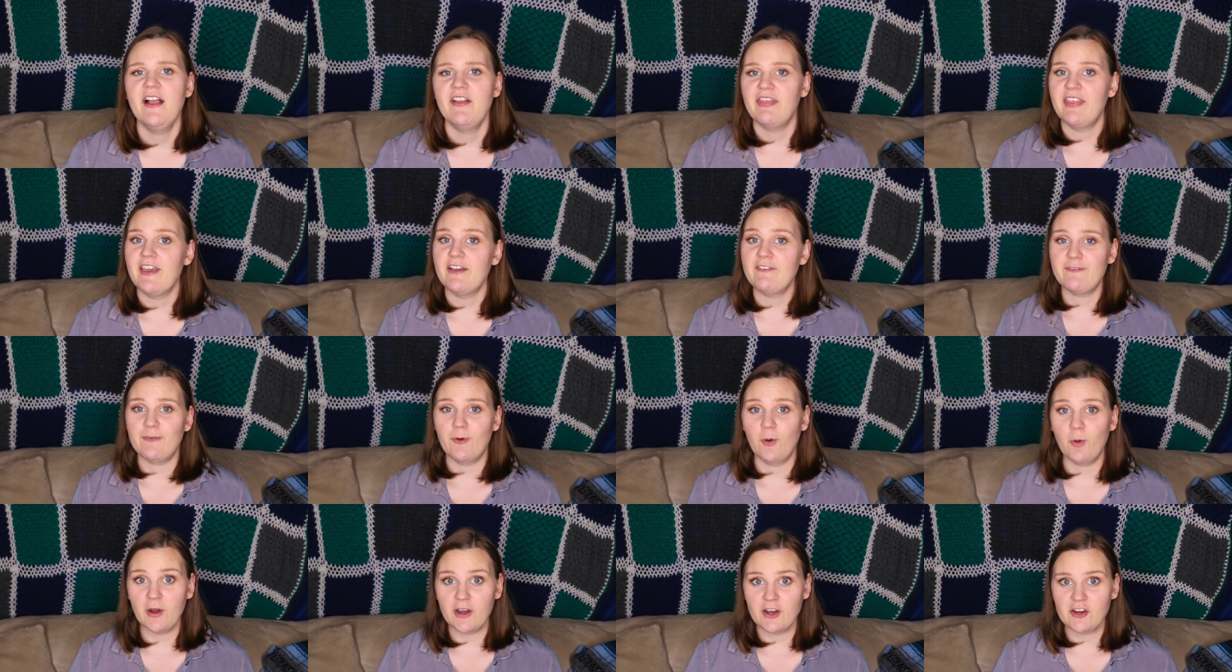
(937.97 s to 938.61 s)
that
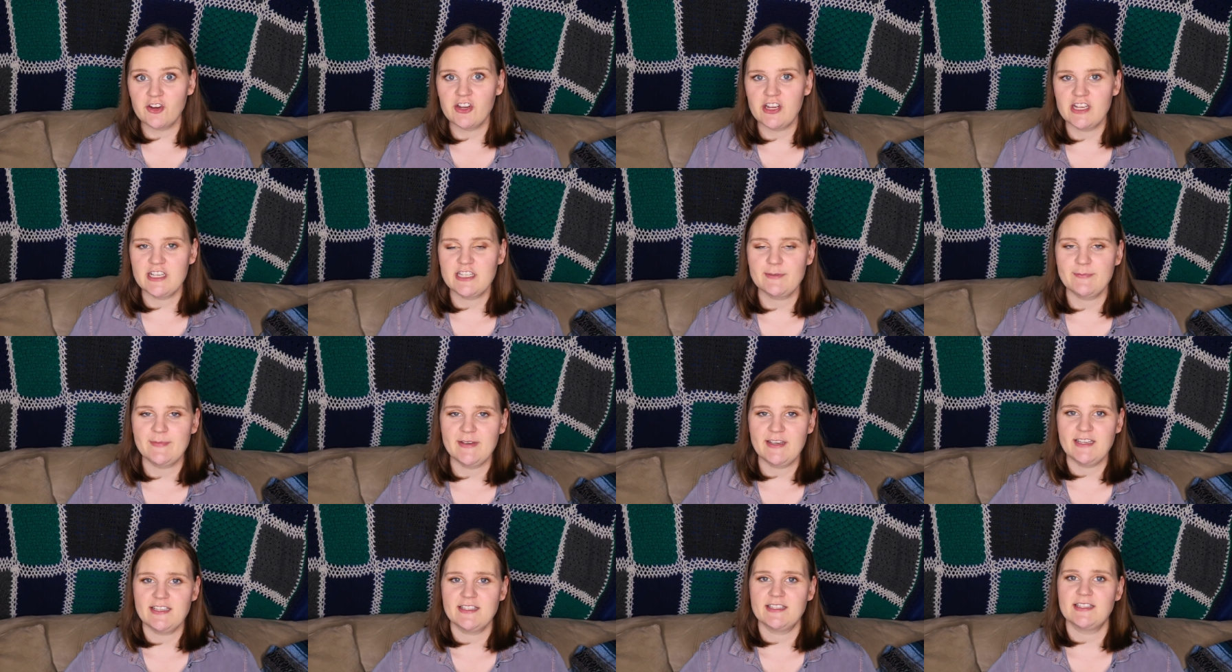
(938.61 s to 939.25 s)
for
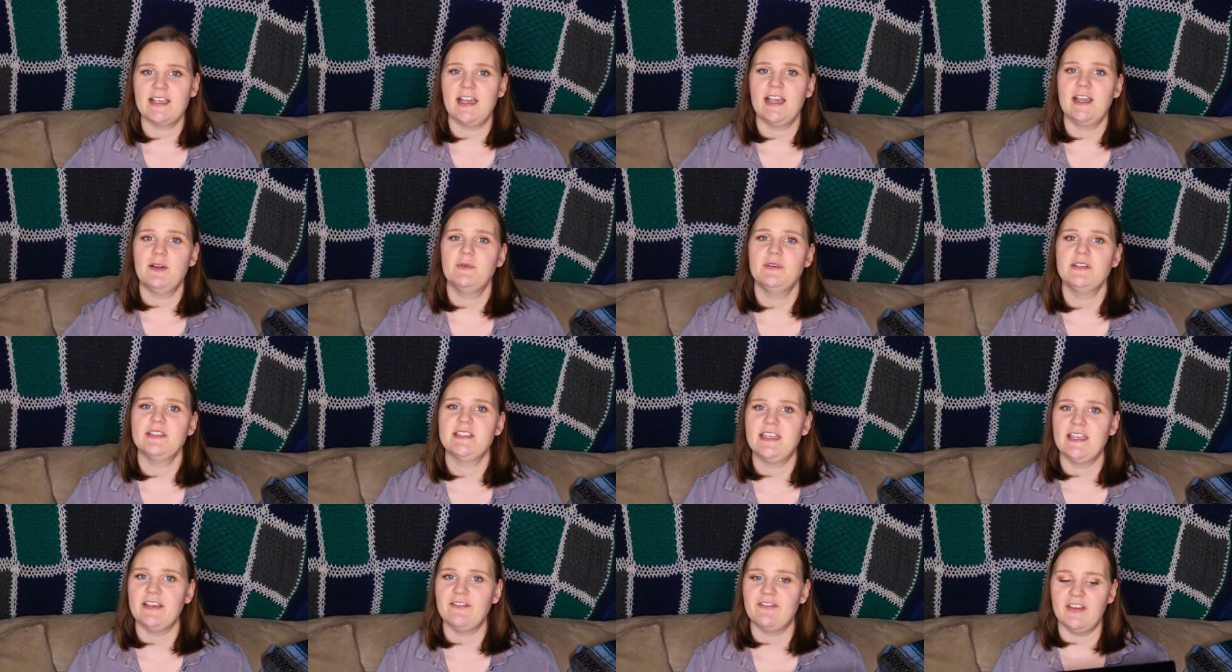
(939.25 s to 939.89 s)
Christmas I
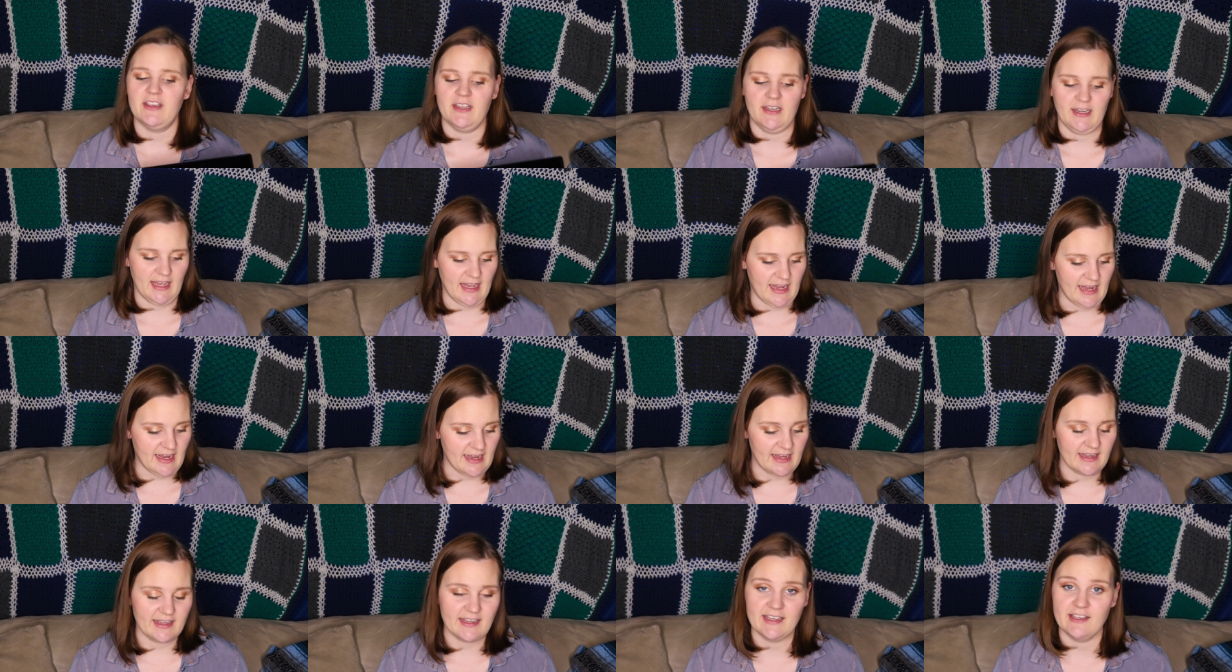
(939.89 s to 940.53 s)
was given
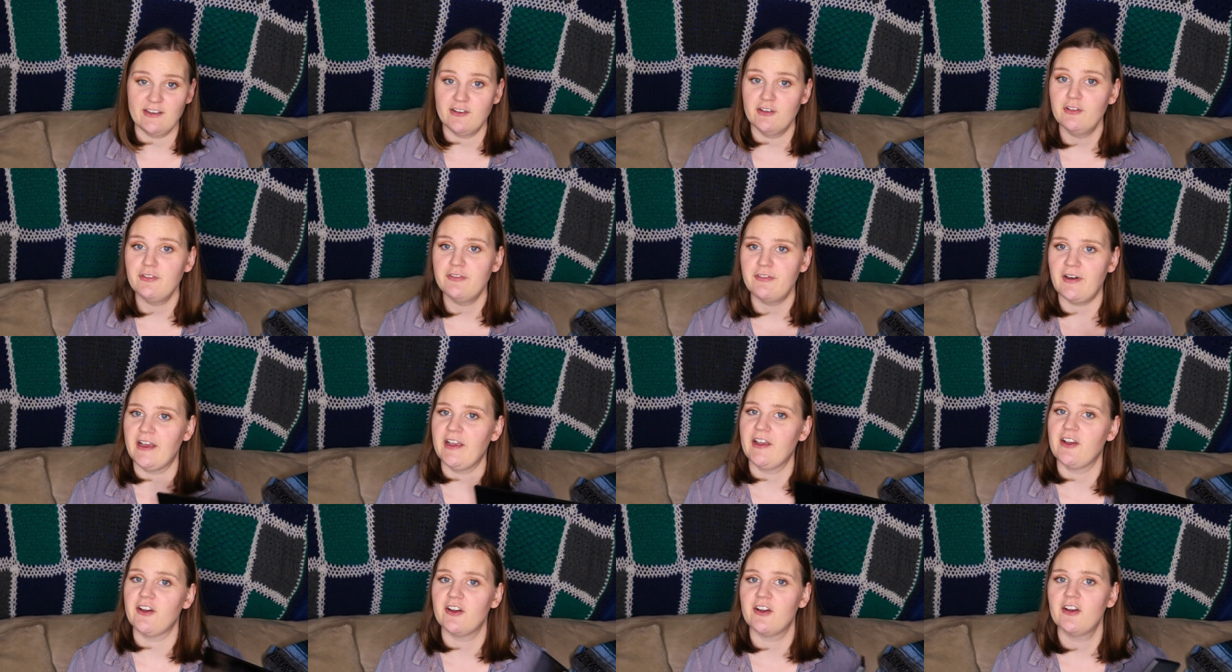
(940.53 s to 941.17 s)
a Kindle
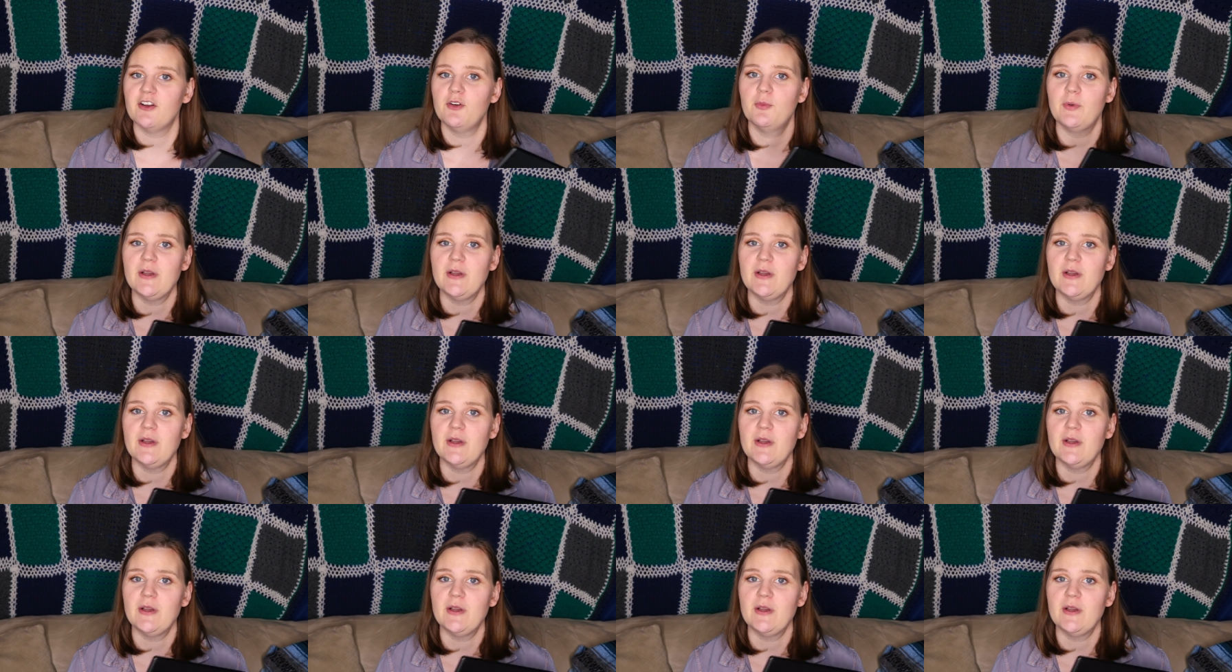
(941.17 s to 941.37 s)
Fire,